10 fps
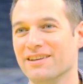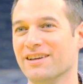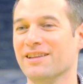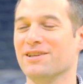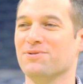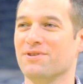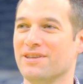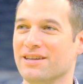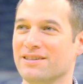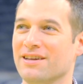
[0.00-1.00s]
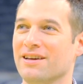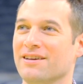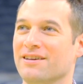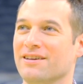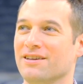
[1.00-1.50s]
and that sort of thing.
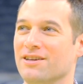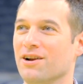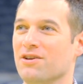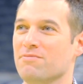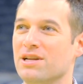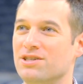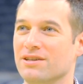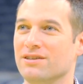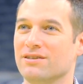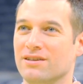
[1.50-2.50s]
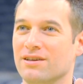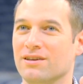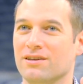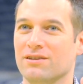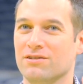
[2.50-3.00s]
You know, you mentioned
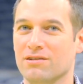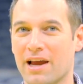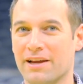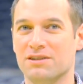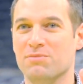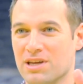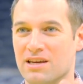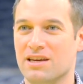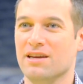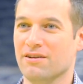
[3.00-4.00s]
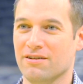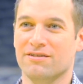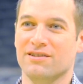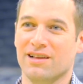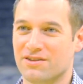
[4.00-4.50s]
you like to be here.
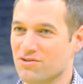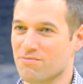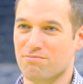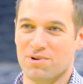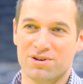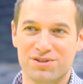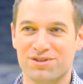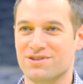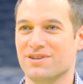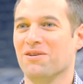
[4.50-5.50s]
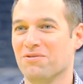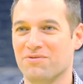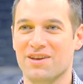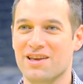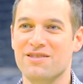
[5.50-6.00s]
You like to immerse
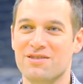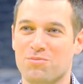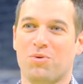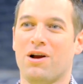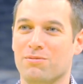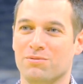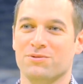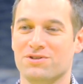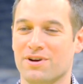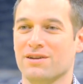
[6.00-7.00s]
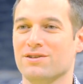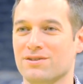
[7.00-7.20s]
yourself yeah. in the problem you're trying to